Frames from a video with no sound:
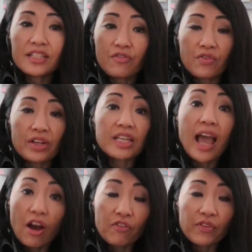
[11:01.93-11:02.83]
different
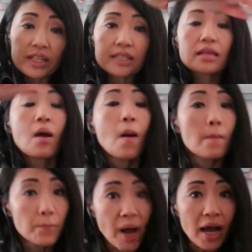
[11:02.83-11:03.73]
outfits.
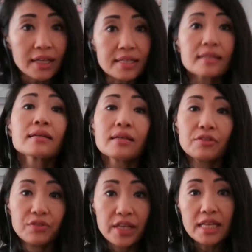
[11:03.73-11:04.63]
But
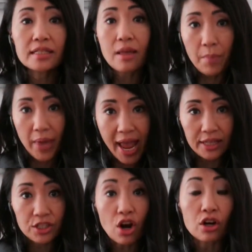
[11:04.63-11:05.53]
these
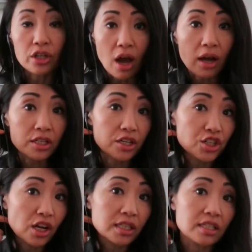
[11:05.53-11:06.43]
pants are not
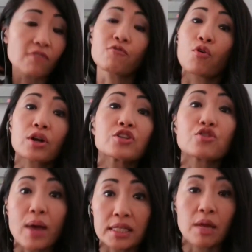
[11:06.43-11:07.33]
just for
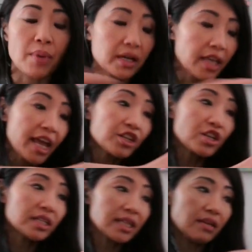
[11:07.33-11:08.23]
dress-up
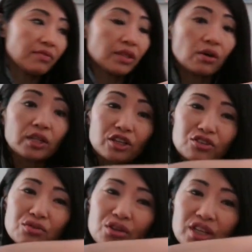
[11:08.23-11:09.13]
occasions, even though they
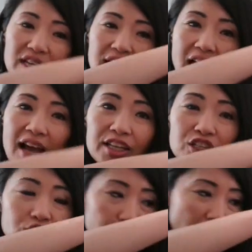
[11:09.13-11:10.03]
do look kind
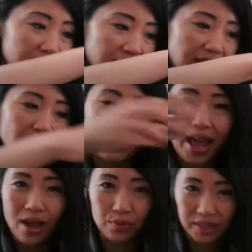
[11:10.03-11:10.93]
of dressy,
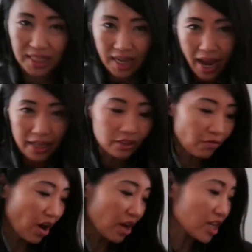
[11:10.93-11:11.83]
right? With the tie in the
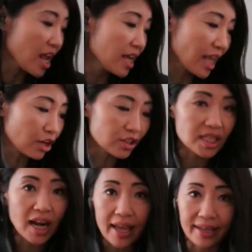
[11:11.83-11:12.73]
front, that
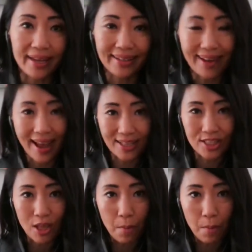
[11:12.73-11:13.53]
looks like a nice